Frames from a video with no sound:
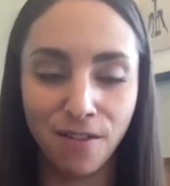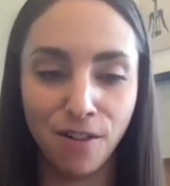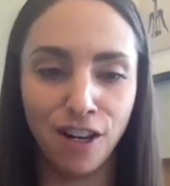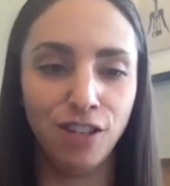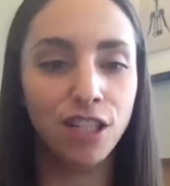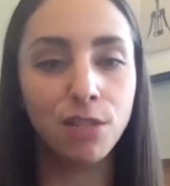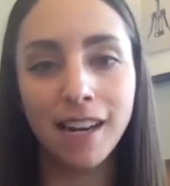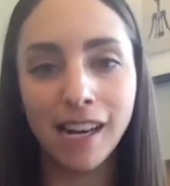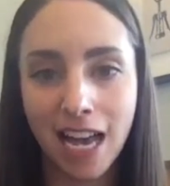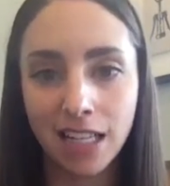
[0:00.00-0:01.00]
or you just
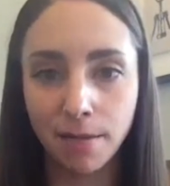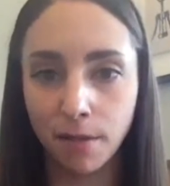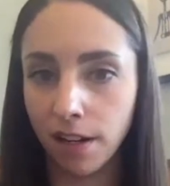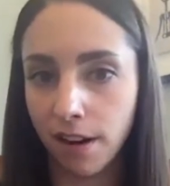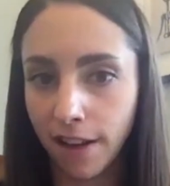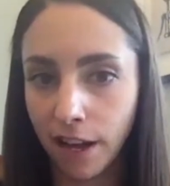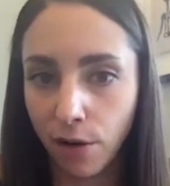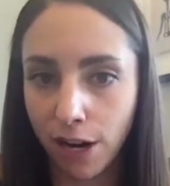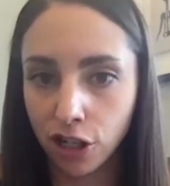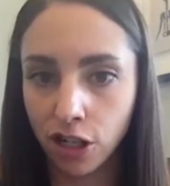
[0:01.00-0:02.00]
want to ask them clarifying
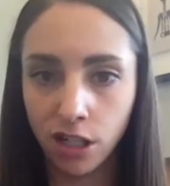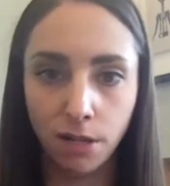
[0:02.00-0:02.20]
questions